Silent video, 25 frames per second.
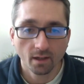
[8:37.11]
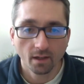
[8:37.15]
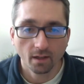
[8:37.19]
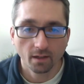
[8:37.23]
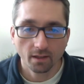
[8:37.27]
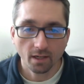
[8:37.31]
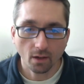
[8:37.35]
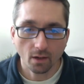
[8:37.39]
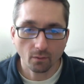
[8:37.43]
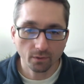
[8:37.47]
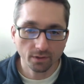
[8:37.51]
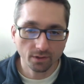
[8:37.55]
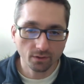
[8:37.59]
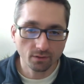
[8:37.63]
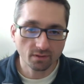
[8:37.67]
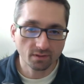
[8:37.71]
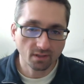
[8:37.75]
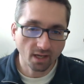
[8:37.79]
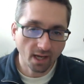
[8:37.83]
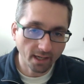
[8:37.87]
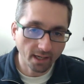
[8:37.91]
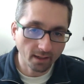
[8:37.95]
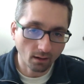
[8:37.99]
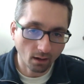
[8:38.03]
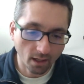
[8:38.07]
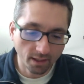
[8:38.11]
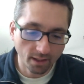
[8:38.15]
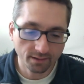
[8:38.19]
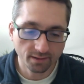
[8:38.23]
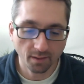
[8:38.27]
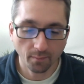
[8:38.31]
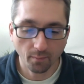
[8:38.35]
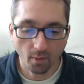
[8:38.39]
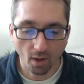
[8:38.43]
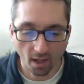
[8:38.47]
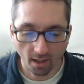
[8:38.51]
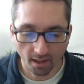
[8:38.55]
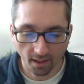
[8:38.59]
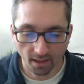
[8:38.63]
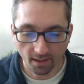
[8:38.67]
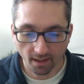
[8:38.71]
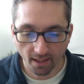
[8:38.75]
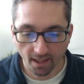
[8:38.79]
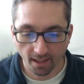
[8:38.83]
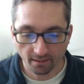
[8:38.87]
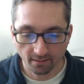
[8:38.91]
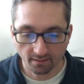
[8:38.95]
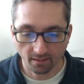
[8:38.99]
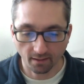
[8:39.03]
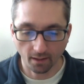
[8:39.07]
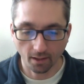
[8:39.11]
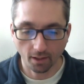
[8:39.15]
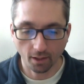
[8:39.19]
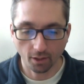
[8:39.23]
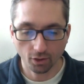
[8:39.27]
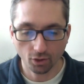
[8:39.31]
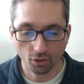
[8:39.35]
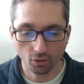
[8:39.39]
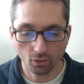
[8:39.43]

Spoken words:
Now, when you sign on to PocketNet,